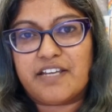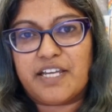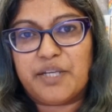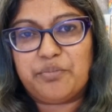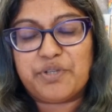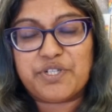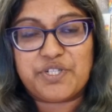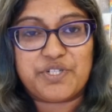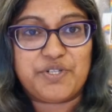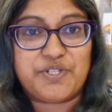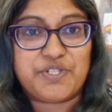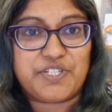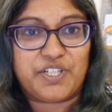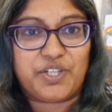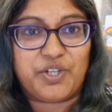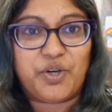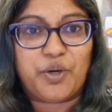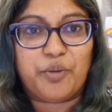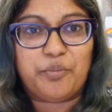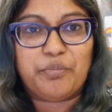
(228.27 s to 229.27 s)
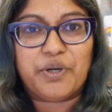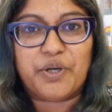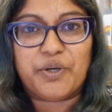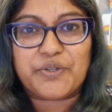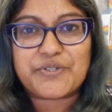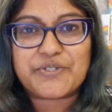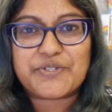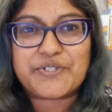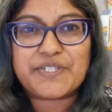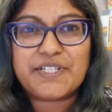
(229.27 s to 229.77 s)
like producing
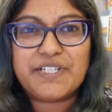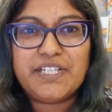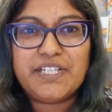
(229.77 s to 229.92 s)
compost.